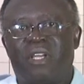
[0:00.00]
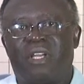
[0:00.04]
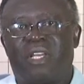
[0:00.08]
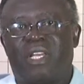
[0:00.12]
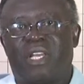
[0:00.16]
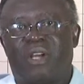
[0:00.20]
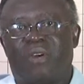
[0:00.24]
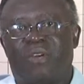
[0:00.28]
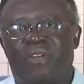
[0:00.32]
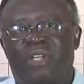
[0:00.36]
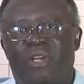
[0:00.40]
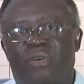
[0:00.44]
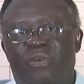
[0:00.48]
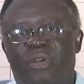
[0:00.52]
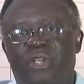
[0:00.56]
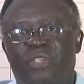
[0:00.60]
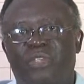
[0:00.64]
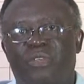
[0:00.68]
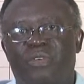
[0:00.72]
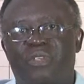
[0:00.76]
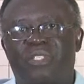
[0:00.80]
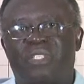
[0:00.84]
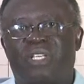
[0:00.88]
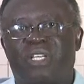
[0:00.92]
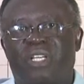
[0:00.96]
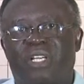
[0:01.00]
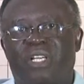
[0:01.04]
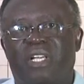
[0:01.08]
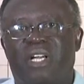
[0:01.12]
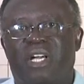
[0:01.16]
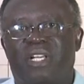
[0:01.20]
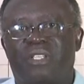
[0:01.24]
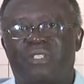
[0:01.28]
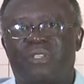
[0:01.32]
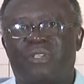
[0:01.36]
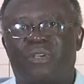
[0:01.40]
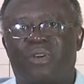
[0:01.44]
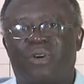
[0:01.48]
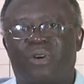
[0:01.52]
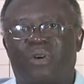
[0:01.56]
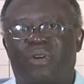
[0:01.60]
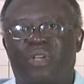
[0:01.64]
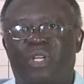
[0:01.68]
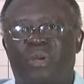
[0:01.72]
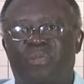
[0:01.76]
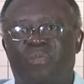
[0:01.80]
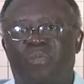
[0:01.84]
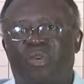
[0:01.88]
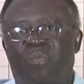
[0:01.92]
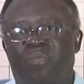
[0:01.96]
Now, the ratio scale has all
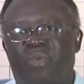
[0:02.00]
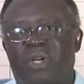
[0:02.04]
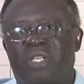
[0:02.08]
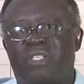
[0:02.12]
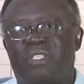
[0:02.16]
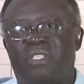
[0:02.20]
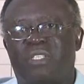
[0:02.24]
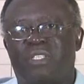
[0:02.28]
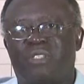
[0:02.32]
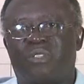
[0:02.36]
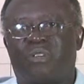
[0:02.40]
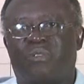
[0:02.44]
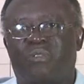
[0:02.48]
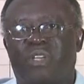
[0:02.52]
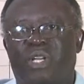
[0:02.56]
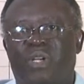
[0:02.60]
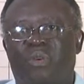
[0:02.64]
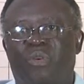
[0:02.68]
the properties of the